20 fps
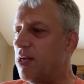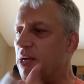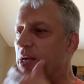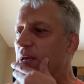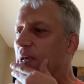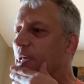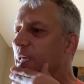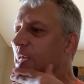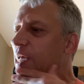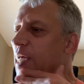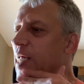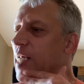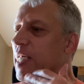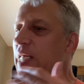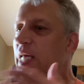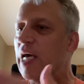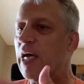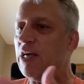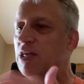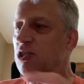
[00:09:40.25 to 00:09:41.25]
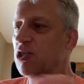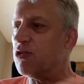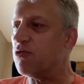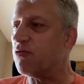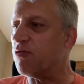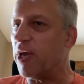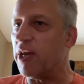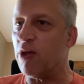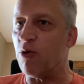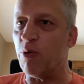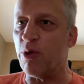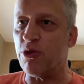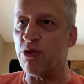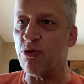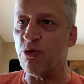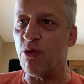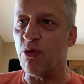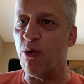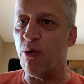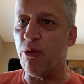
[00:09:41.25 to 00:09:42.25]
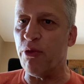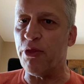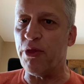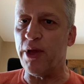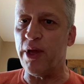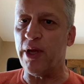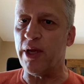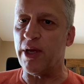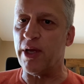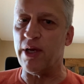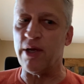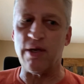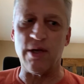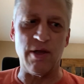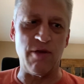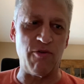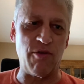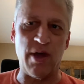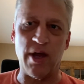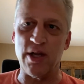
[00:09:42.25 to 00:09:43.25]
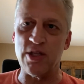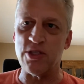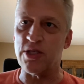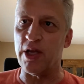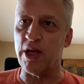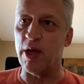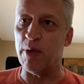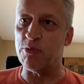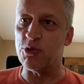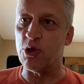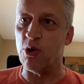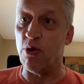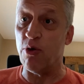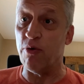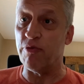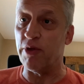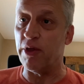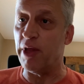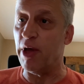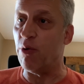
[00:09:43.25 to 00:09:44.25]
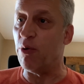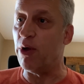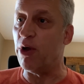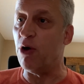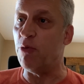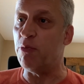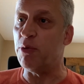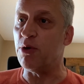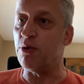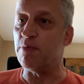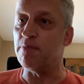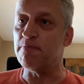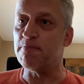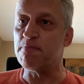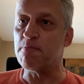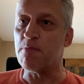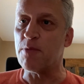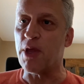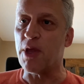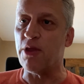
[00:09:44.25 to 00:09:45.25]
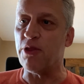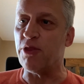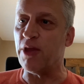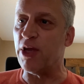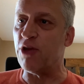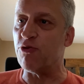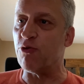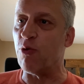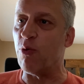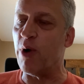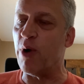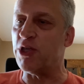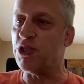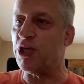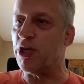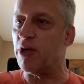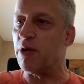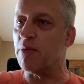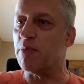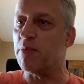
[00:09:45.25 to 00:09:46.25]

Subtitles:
and just finally went through the whole thing and have got it set up, so hopefully that will help you. Thanks for watching.